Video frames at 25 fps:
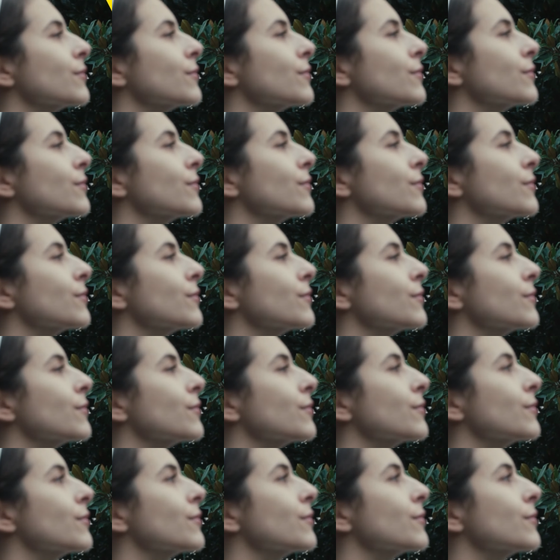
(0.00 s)

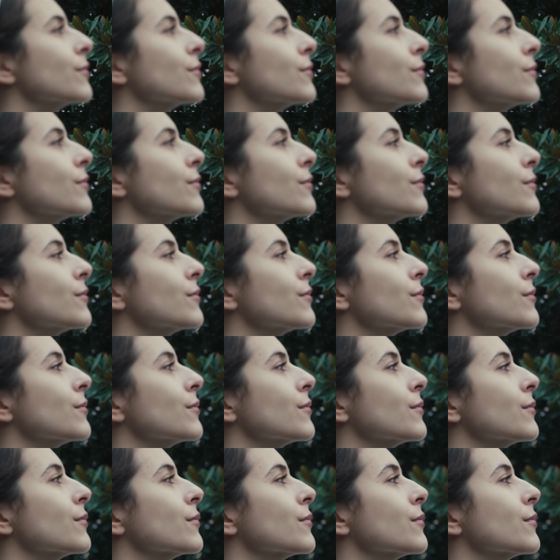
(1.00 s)

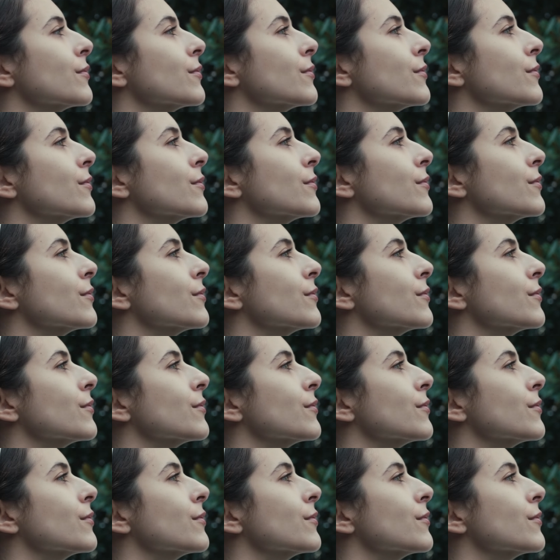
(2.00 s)
(silence)